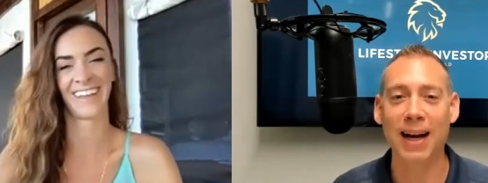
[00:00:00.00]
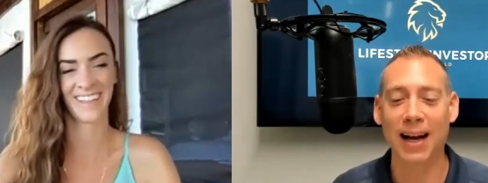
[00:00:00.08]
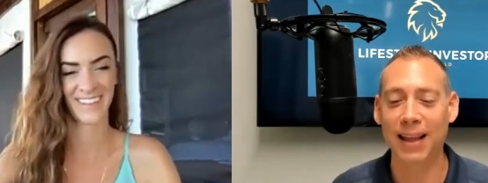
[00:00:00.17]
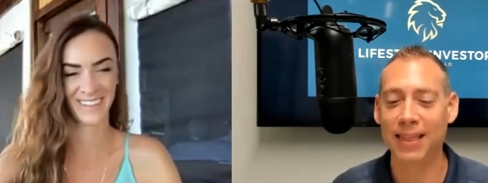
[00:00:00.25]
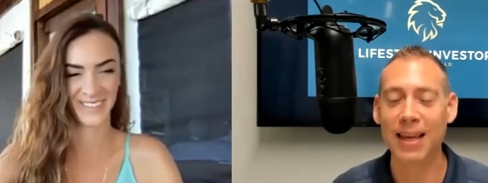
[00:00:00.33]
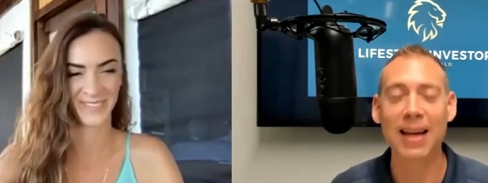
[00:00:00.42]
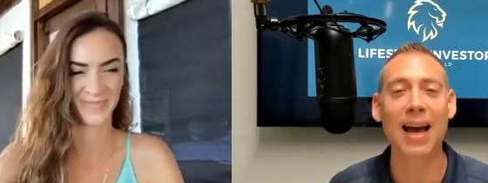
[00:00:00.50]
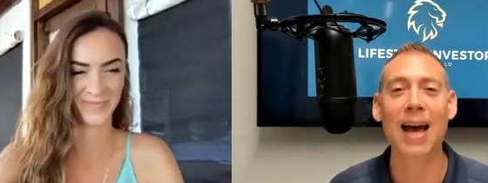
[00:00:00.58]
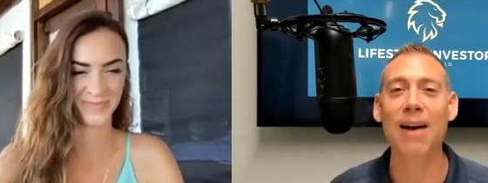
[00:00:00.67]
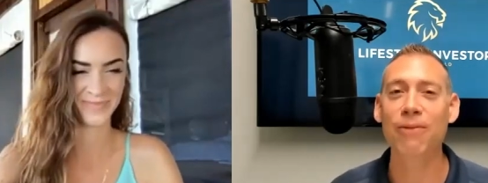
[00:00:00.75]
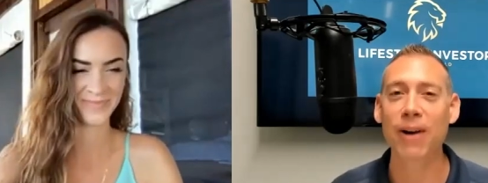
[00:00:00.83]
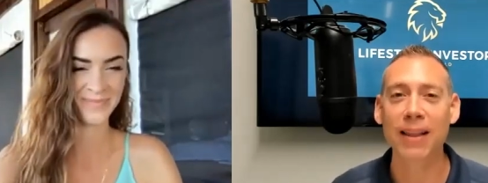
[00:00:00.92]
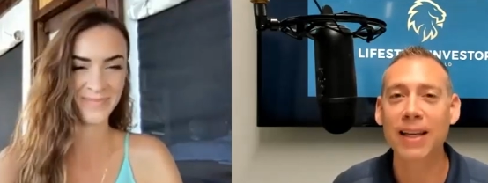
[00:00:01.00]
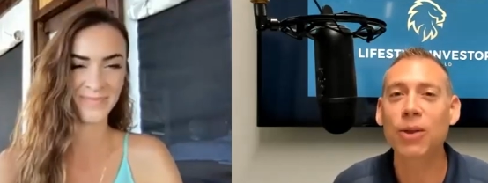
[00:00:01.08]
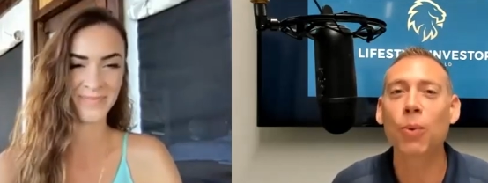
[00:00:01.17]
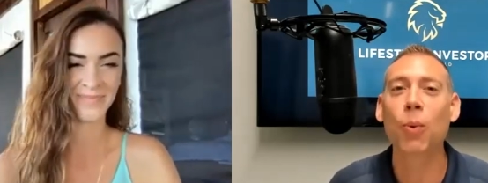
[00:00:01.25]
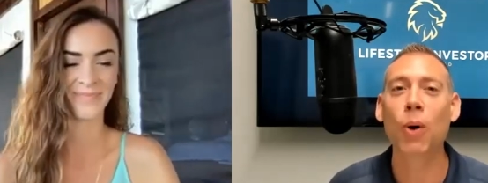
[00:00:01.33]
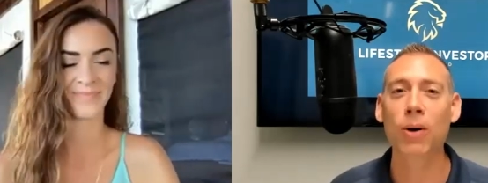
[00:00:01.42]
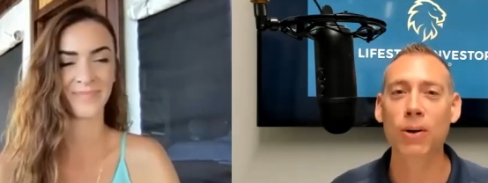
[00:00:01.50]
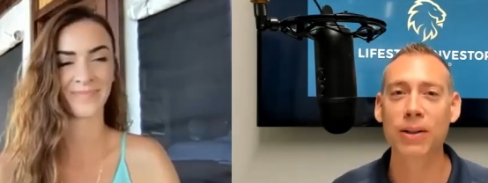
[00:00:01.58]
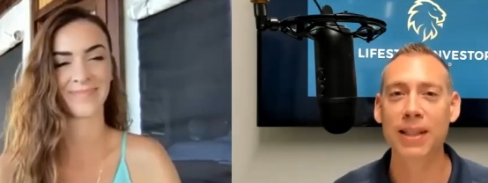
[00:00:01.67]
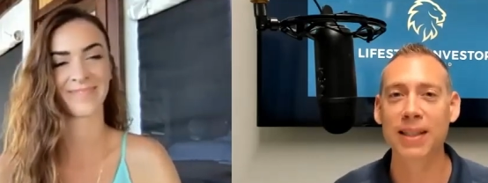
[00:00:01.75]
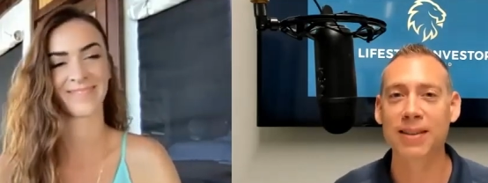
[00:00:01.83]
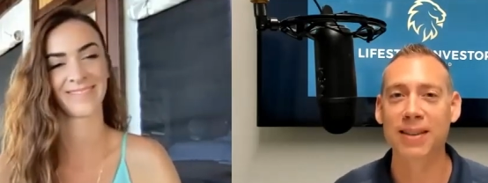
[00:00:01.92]
Speaker 1: I, I think every I think the
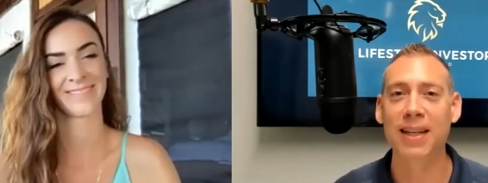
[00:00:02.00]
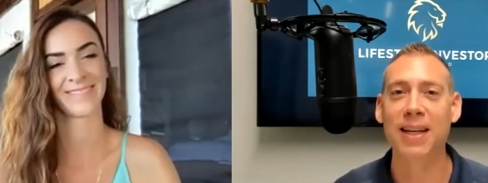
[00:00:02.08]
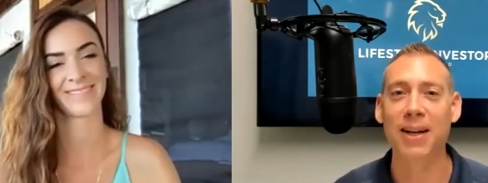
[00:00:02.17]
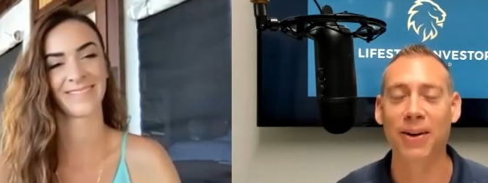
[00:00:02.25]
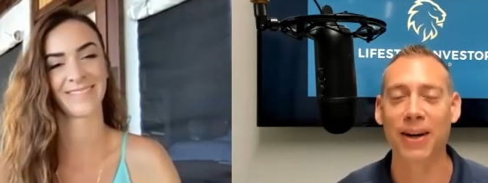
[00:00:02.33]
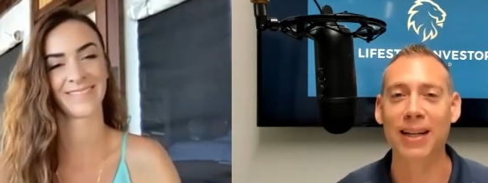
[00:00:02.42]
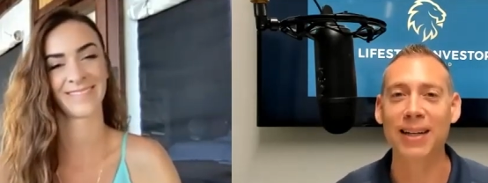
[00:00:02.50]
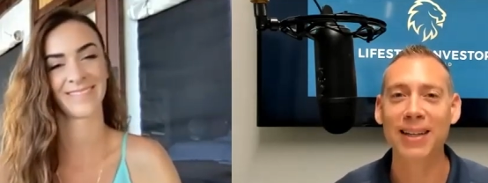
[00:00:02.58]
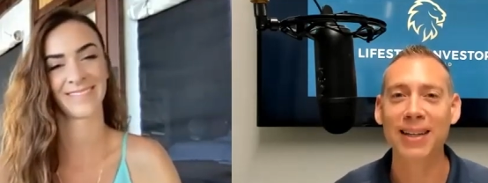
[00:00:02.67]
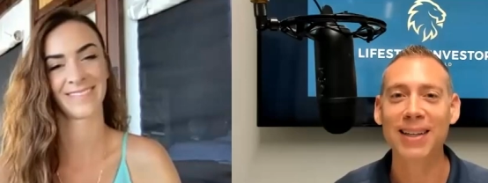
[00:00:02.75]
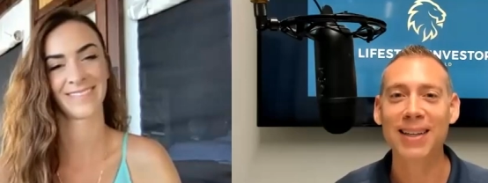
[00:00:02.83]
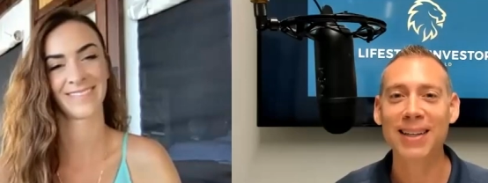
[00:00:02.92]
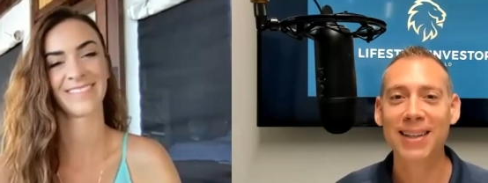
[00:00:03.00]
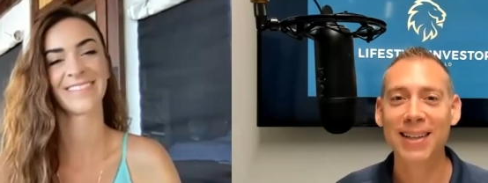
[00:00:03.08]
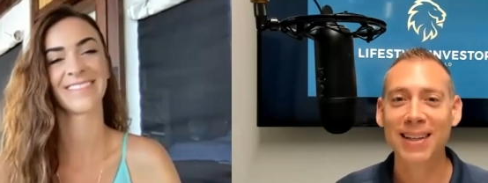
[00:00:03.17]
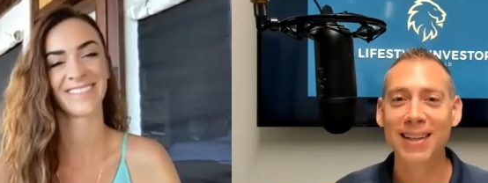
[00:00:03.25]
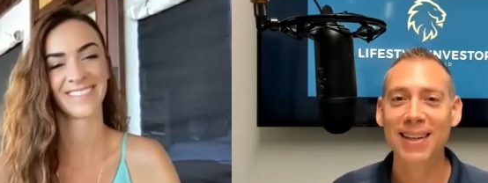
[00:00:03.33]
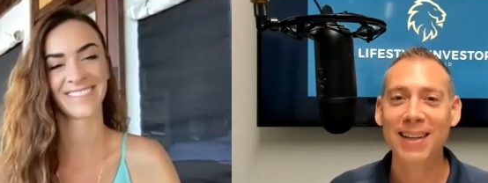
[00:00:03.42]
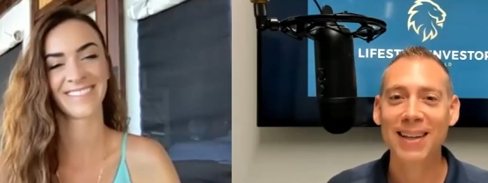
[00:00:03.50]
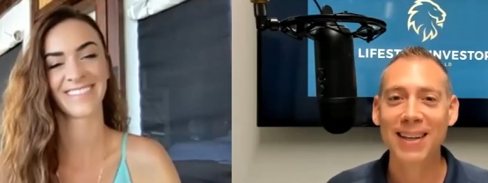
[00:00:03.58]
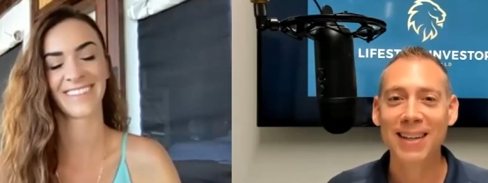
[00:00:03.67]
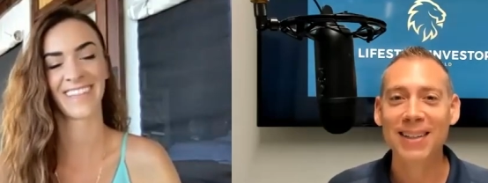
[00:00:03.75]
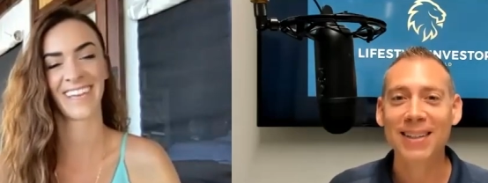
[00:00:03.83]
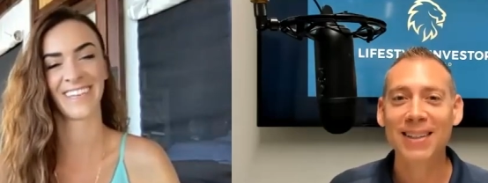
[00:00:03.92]
world needs to hear it.
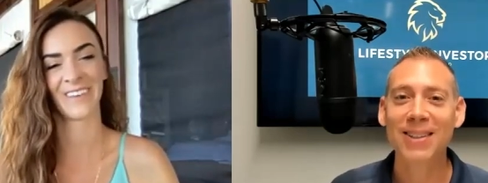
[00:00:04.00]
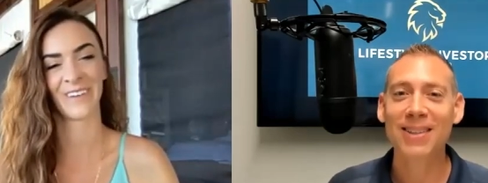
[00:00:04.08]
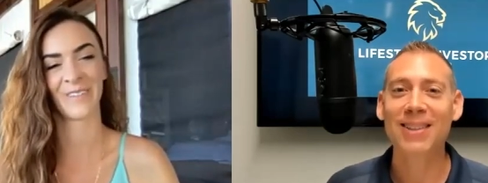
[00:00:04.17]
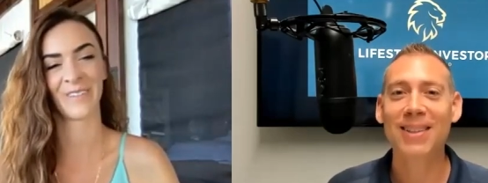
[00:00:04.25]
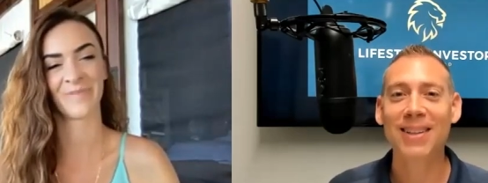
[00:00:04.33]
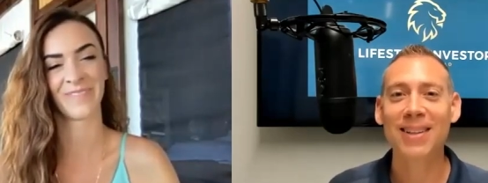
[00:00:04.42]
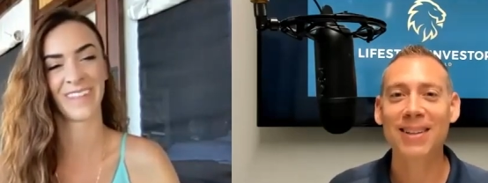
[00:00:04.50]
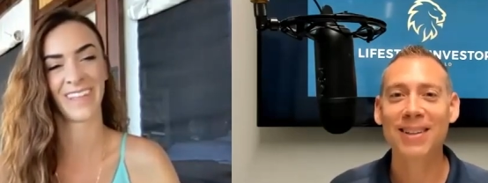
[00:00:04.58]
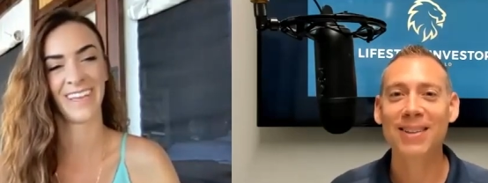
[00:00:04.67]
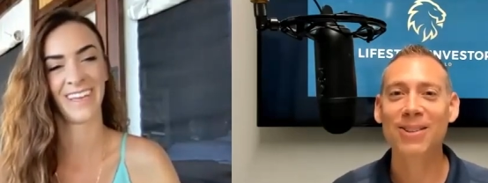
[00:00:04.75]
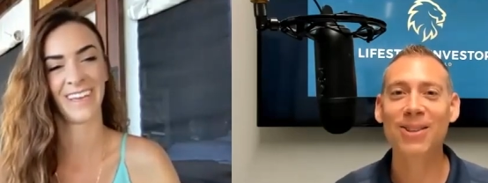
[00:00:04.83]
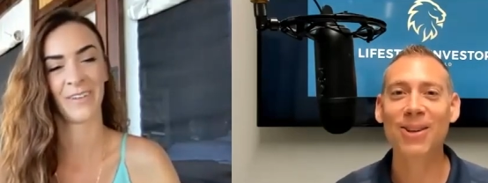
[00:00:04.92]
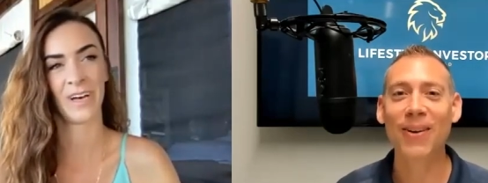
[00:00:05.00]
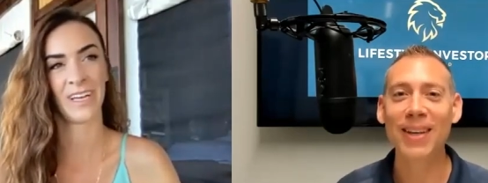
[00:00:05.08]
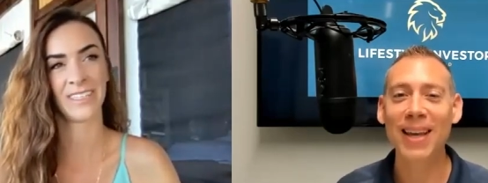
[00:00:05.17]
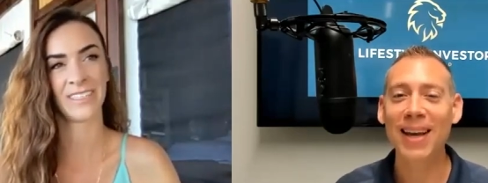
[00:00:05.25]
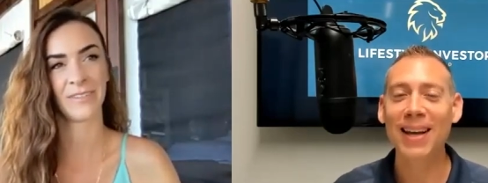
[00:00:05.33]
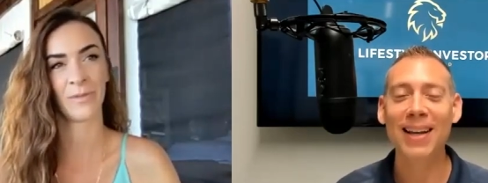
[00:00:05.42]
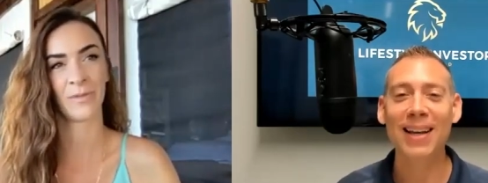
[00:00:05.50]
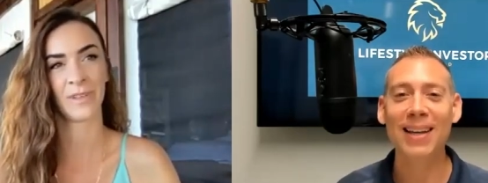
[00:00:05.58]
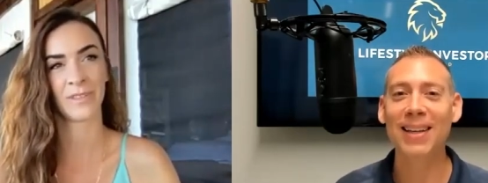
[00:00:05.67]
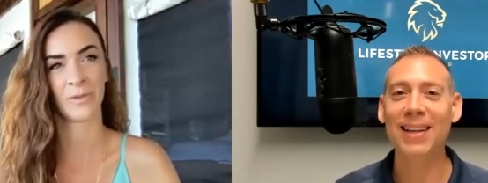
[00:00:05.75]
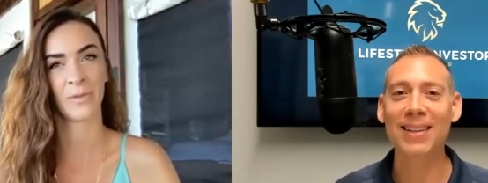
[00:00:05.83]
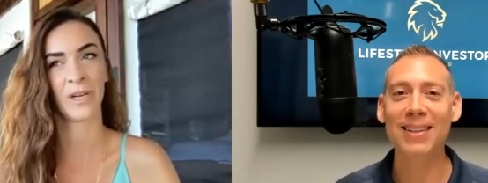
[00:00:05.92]
Thank you. So well, it's it,
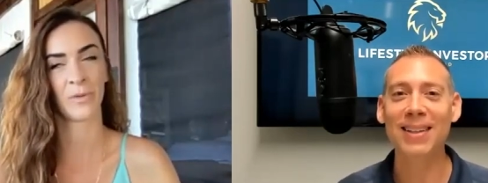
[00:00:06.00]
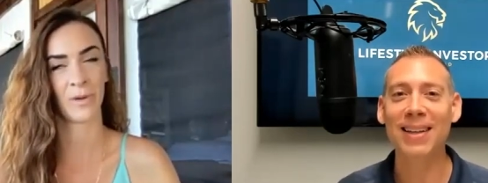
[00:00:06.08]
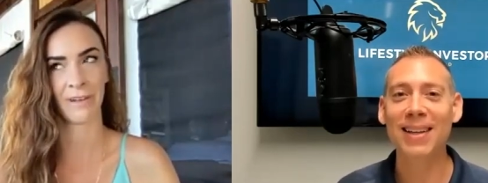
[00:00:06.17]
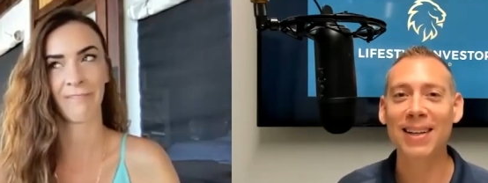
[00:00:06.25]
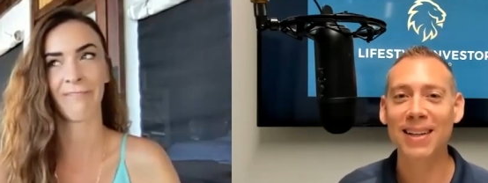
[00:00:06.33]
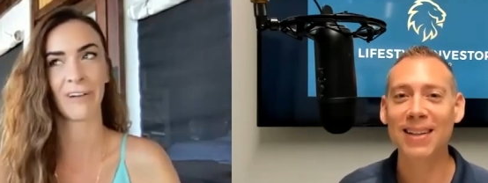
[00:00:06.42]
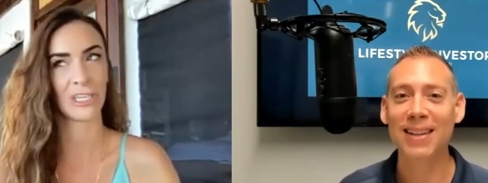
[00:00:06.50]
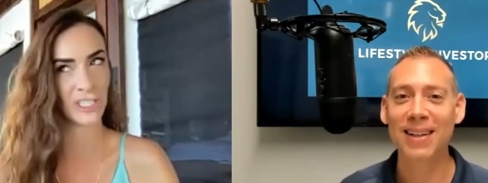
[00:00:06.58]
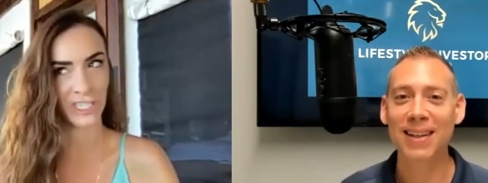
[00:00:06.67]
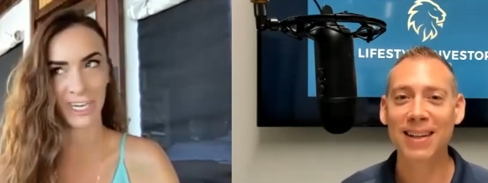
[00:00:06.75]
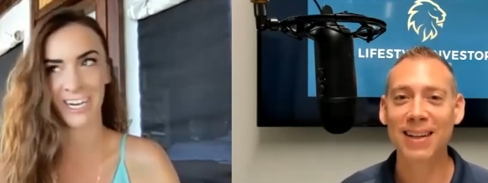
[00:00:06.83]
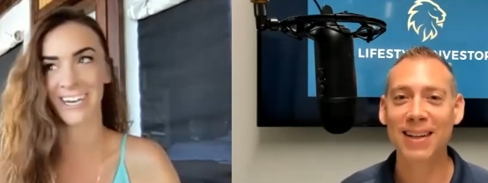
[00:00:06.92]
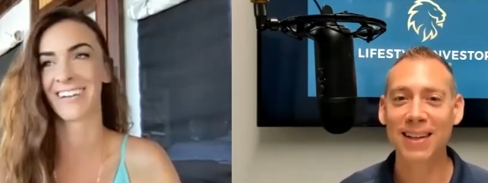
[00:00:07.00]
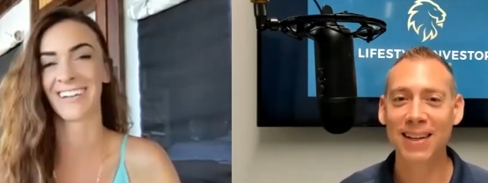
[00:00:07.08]
Speaker 2: a weird one for sure.